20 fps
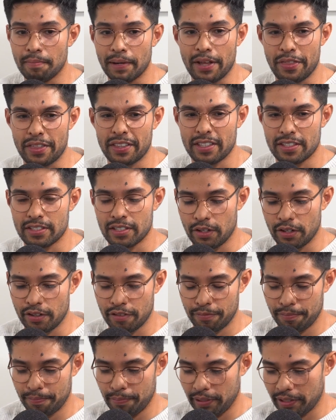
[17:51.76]
But I think there's a lot
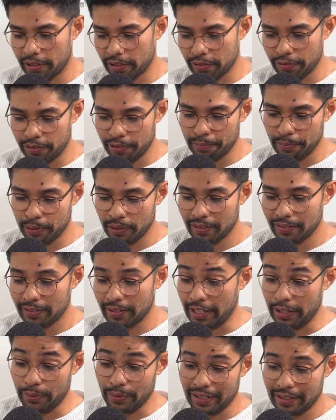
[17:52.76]
of political football.
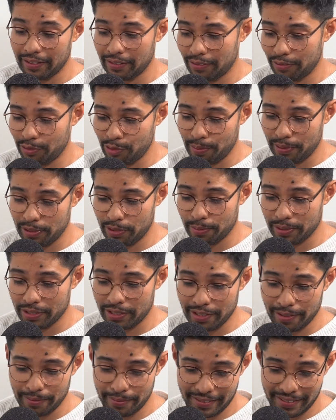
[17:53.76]
Anyway, we've spent too much
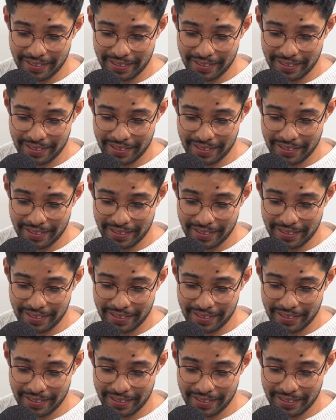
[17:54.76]
time.